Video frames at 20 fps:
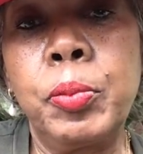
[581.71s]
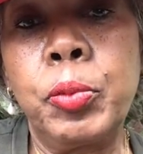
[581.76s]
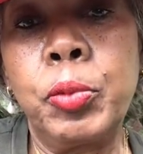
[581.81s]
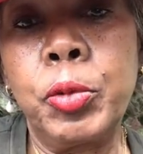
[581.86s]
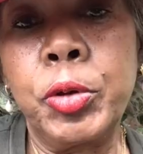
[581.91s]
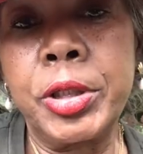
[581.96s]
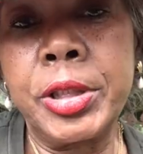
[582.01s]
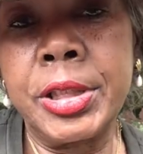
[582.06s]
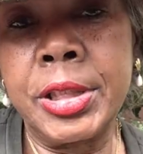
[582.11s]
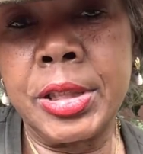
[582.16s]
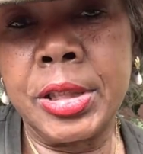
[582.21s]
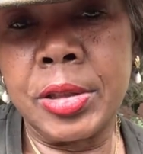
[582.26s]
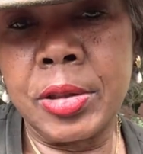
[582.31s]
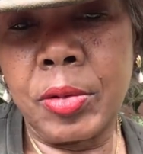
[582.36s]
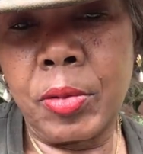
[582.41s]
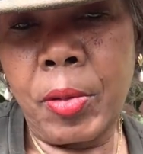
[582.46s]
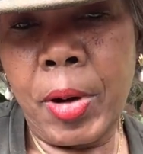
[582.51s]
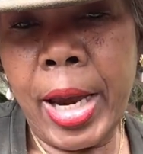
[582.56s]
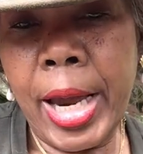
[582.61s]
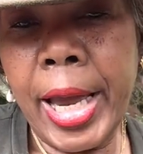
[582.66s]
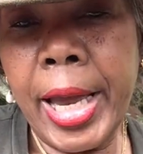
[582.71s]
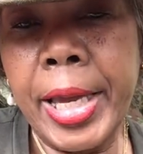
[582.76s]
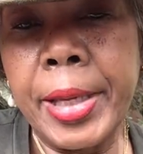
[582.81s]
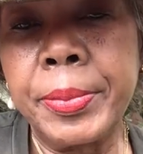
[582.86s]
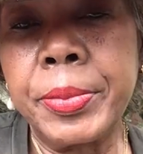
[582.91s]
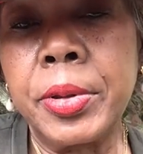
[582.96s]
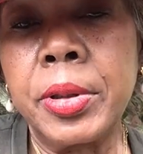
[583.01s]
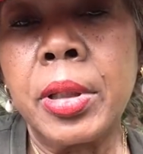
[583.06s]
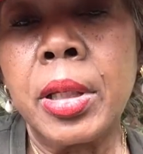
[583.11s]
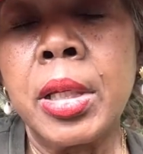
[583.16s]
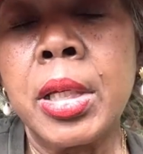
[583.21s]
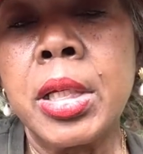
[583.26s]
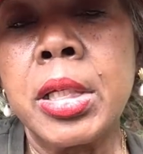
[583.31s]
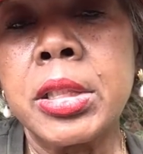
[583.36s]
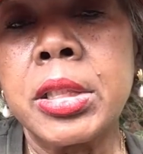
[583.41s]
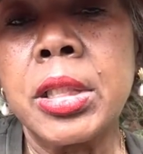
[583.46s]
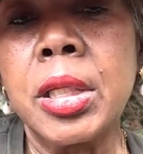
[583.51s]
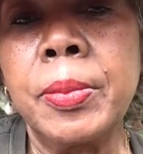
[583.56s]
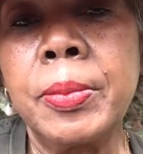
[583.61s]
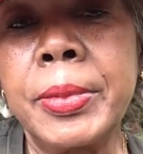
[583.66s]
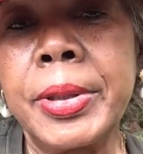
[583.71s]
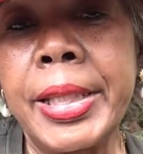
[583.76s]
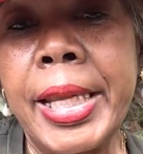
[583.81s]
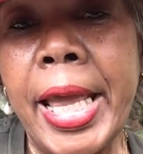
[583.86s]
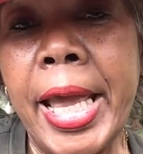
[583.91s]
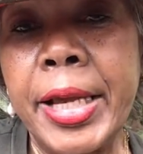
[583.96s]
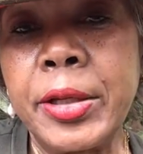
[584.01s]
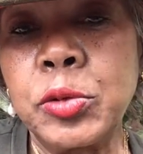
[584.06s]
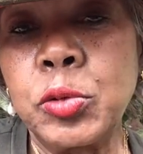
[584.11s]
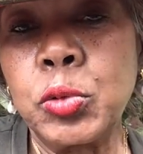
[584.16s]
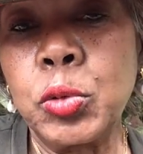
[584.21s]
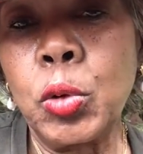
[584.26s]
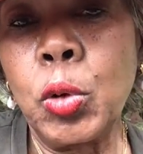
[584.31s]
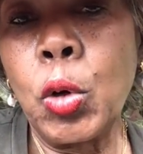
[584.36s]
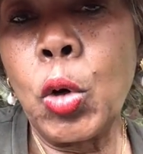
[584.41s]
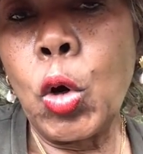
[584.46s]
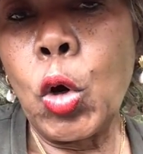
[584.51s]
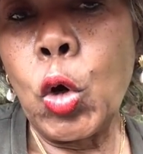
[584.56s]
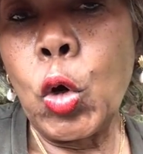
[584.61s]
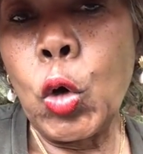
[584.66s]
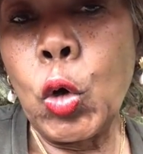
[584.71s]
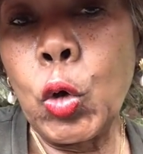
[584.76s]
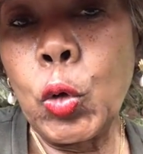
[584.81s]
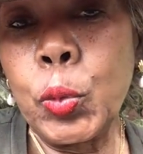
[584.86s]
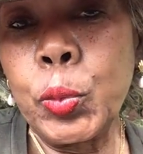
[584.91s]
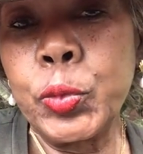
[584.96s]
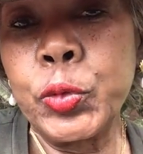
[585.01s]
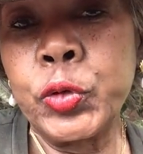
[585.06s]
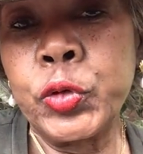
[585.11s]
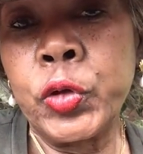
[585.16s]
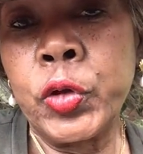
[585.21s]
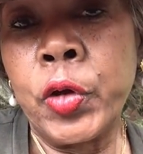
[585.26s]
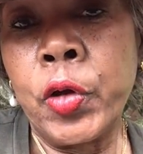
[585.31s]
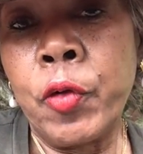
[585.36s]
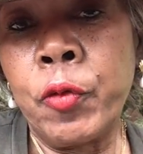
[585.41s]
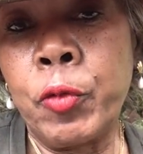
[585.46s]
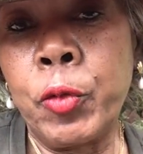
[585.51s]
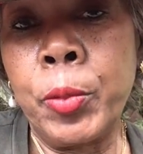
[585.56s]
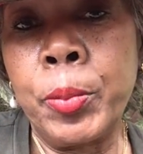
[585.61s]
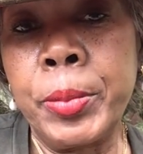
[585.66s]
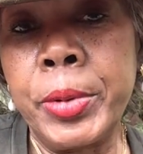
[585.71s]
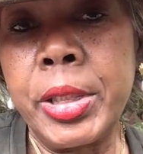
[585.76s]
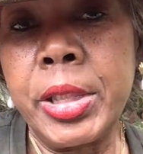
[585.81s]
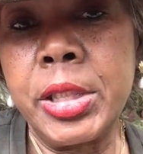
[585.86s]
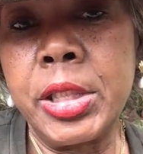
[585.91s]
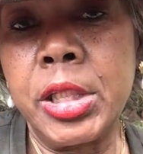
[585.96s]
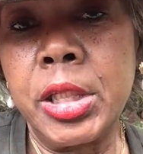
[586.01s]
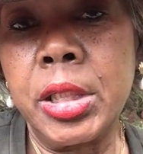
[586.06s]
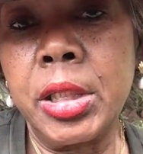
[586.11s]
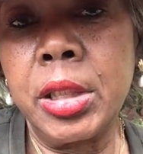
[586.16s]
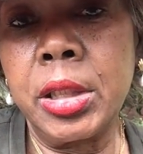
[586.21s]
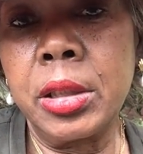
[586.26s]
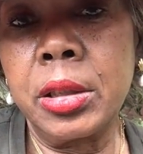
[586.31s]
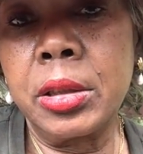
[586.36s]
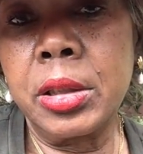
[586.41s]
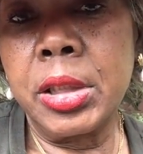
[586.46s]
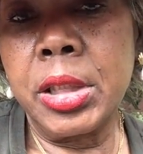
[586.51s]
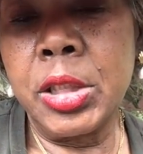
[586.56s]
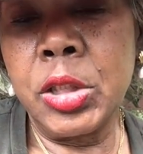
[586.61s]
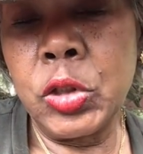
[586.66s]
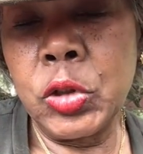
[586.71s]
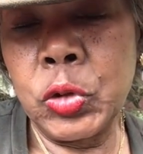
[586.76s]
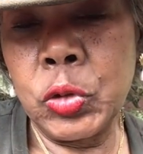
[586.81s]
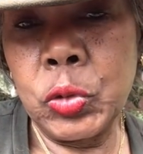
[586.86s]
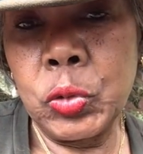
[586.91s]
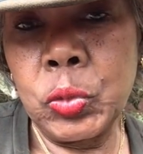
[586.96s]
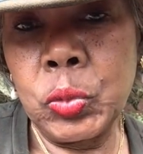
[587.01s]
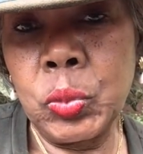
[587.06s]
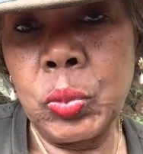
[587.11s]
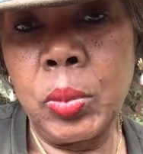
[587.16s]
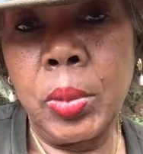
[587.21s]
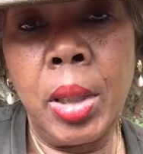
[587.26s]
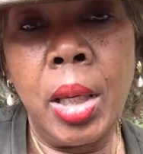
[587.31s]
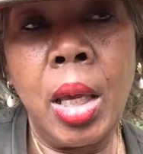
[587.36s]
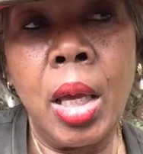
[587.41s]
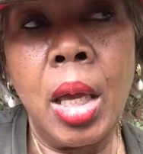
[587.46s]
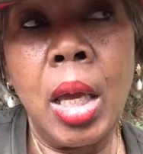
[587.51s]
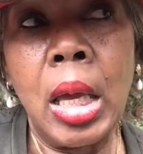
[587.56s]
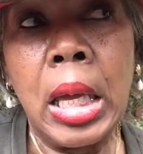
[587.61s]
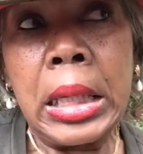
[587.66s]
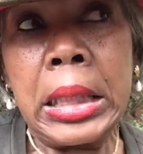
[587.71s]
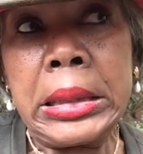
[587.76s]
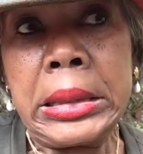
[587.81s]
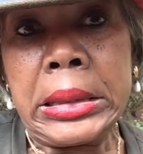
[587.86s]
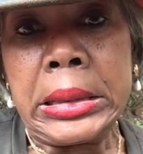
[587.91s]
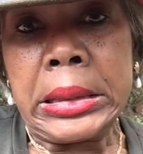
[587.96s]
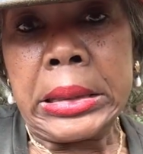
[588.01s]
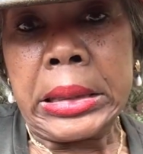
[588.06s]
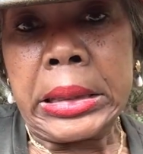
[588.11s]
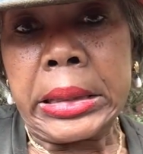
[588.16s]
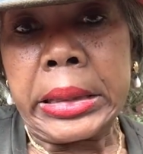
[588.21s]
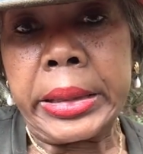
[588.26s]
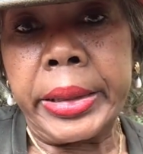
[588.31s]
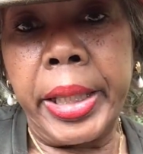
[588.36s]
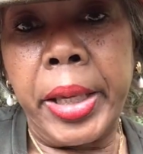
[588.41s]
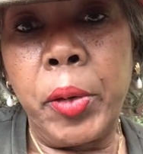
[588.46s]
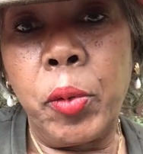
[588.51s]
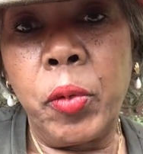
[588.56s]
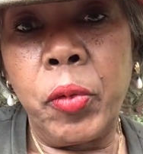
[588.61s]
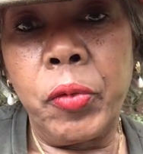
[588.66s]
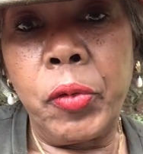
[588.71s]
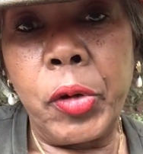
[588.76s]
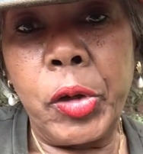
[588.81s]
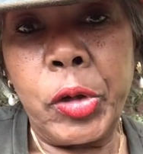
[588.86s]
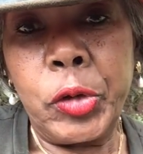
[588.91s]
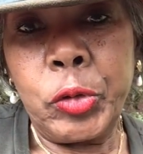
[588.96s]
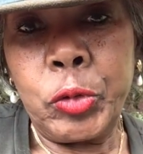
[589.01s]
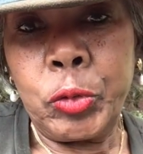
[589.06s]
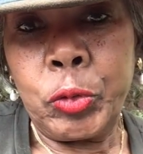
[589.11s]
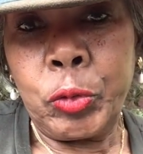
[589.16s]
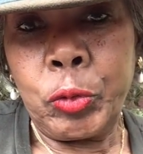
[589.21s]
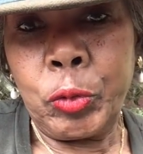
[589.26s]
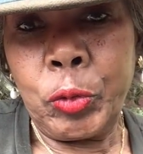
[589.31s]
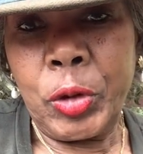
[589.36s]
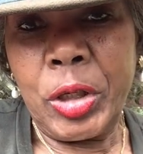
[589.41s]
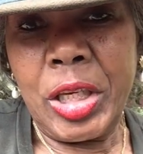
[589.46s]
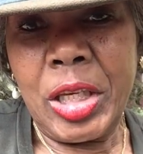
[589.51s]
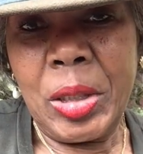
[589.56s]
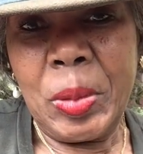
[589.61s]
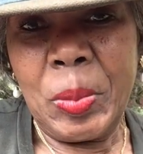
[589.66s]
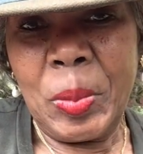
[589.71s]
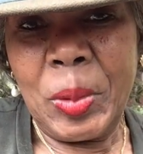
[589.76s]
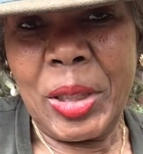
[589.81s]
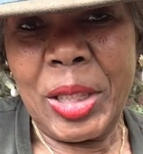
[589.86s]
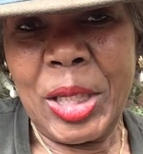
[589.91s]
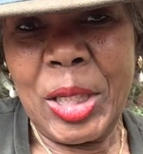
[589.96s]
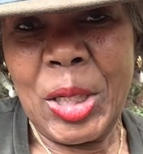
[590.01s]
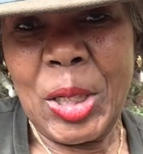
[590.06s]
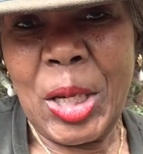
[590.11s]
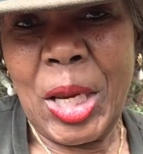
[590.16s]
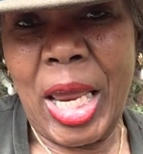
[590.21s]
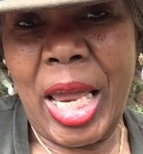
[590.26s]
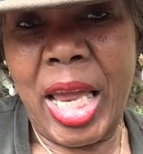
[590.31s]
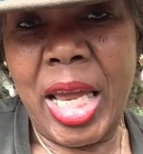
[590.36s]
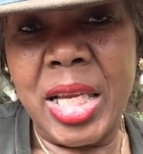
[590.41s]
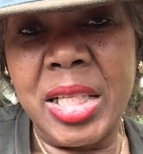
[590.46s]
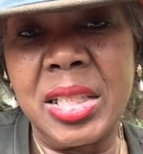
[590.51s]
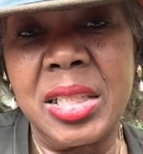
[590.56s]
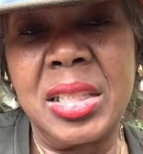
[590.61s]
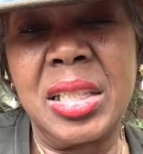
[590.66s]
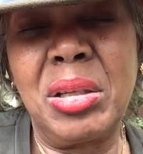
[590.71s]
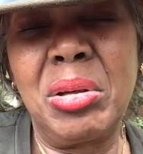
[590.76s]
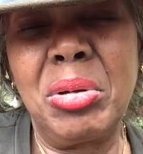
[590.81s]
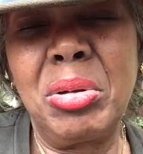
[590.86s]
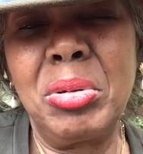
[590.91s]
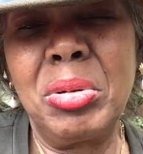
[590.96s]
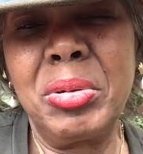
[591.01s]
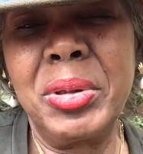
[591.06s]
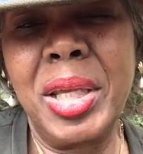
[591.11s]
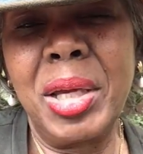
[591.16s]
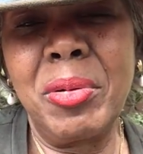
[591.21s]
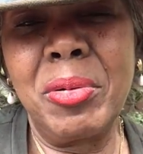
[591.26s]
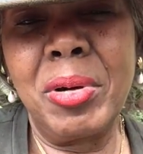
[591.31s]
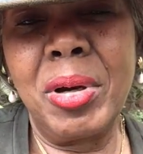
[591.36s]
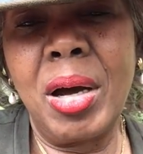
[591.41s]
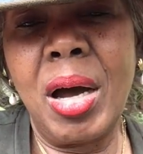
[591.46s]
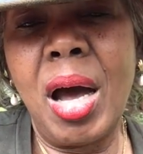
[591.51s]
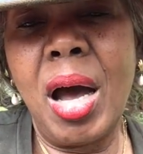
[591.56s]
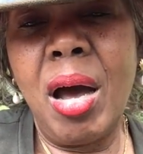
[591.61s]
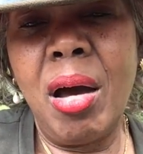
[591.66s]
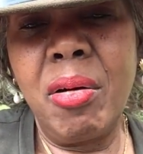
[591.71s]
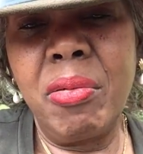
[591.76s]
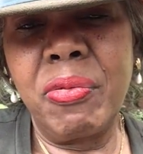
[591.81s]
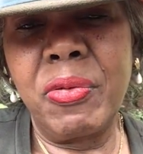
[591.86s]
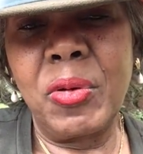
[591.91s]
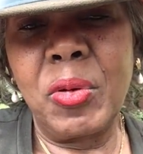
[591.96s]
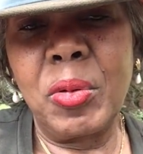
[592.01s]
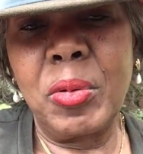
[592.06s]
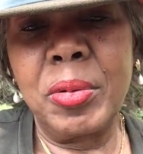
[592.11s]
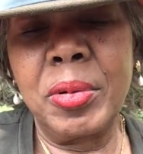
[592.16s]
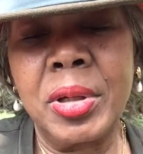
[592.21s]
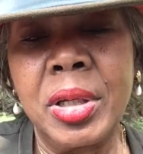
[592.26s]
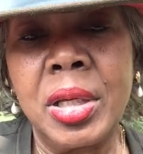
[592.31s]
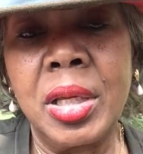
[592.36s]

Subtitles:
prescribed some natural herbs for me to consume. They were extremely nasty. Oh, they were awful.